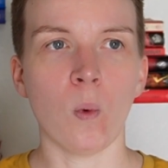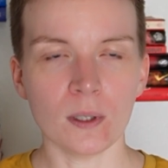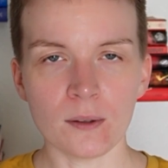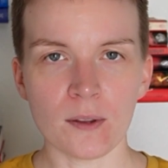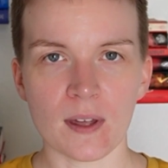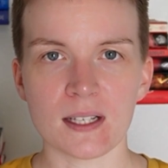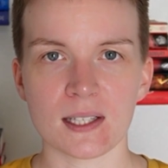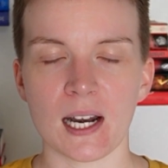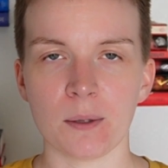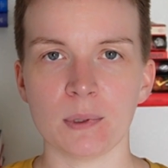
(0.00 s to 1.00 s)
One of the things
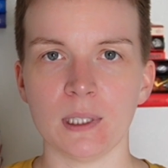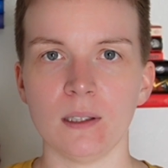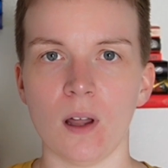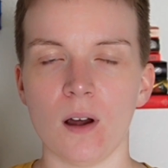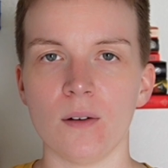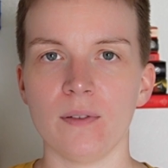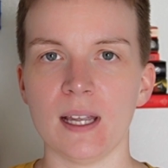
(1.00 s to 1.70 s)
that I really love